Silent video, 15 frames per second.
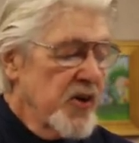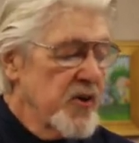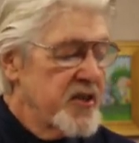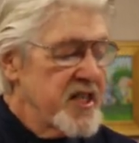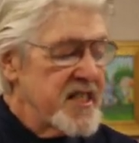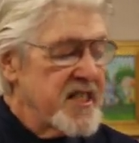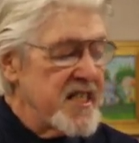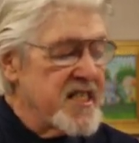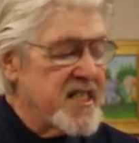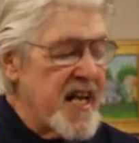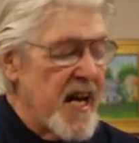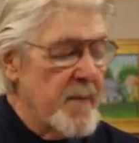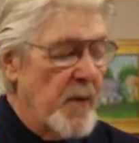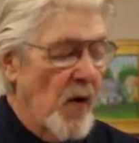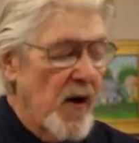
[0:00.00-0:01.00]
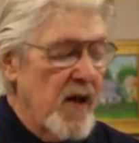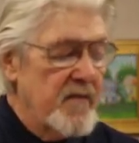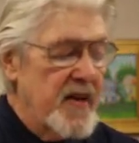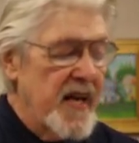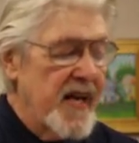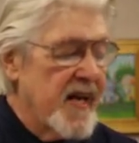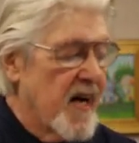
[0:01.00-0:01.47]
You're just a city boy
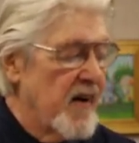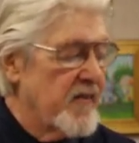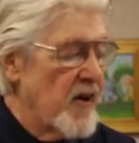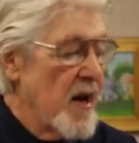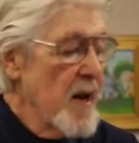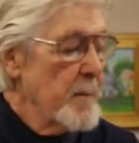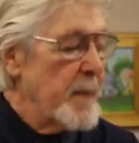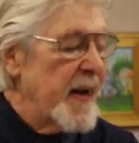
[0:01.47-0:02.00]
living in the country.